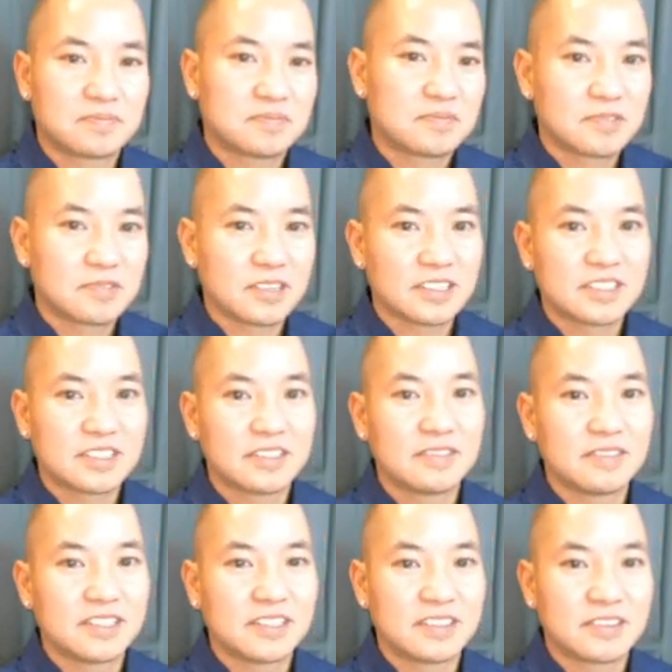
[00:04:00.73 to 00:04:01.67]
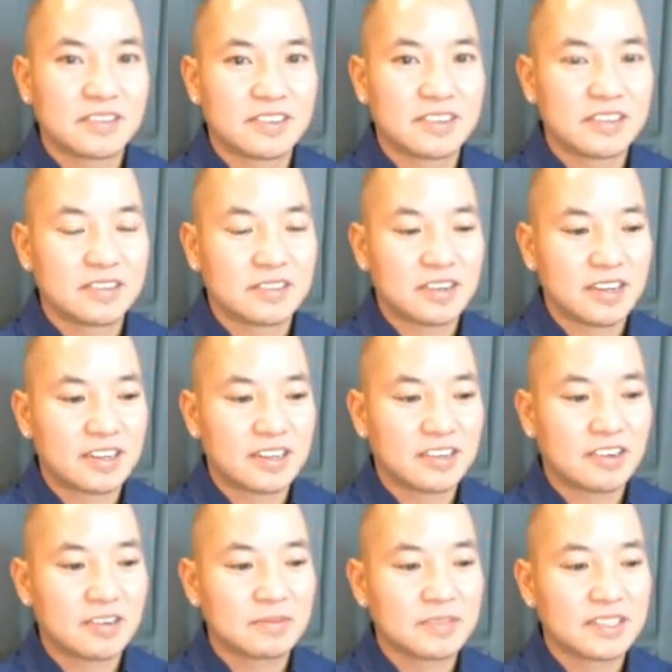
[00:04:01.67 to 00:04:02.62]
relatively inert and
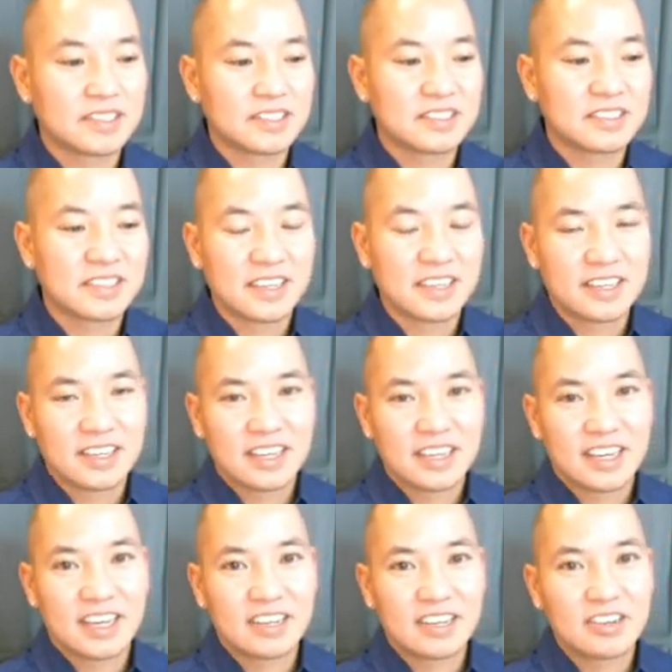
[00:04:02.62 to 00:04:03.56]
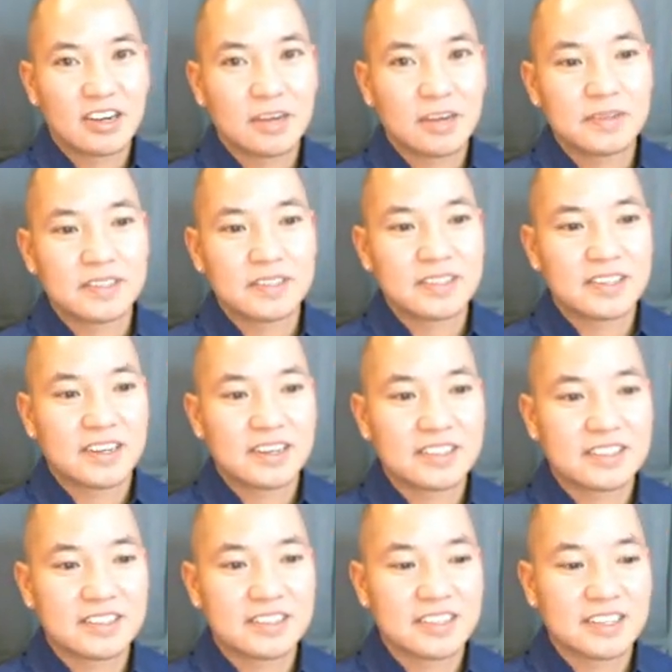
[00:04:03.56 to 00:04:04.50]
harmless, and carbon
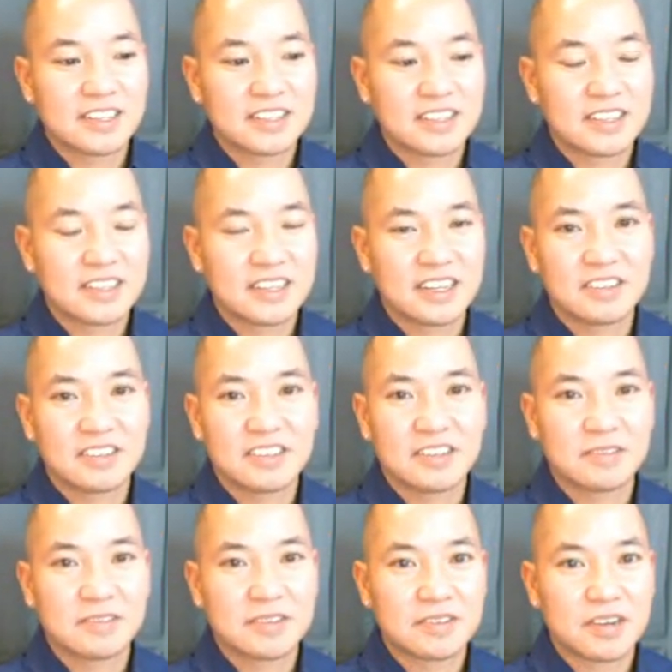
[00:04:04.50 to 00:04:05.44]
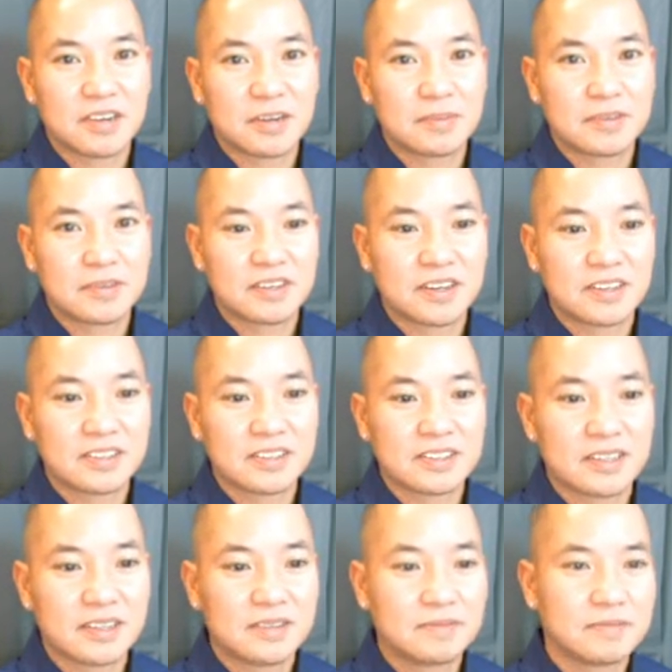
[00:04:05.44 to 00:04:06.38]
dioxide. And how to get rid of carbon
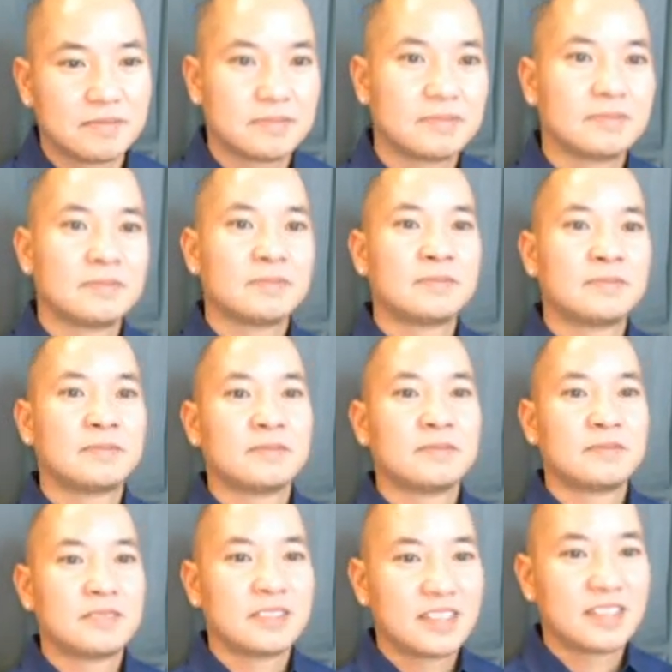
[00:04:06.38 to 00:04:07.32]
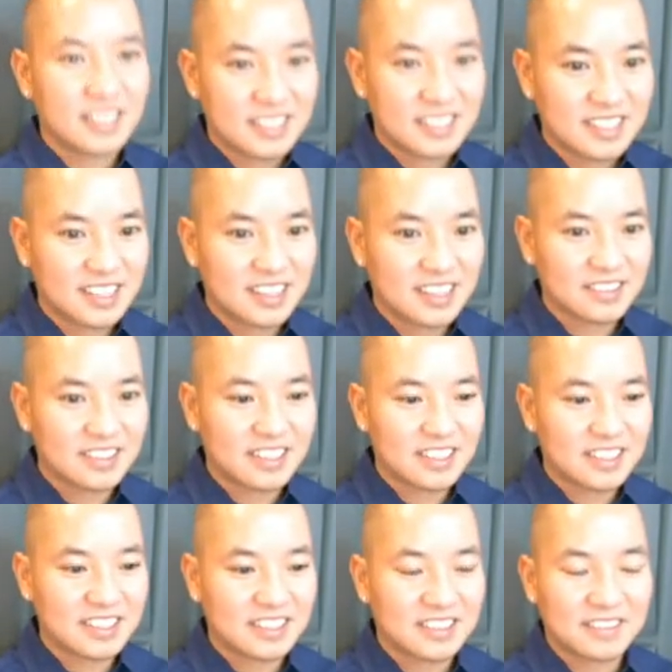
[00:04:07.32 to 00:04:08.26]
dioxide? Exhale,
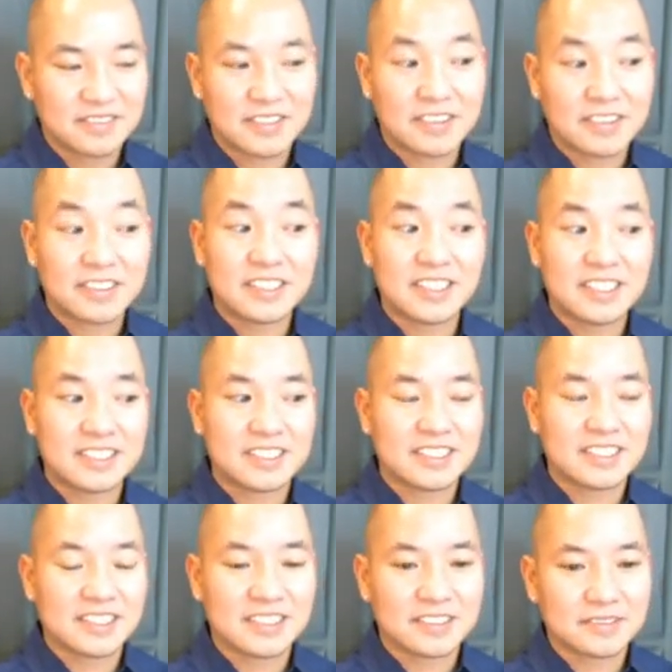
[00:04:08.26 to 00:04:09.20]
right? Very easy.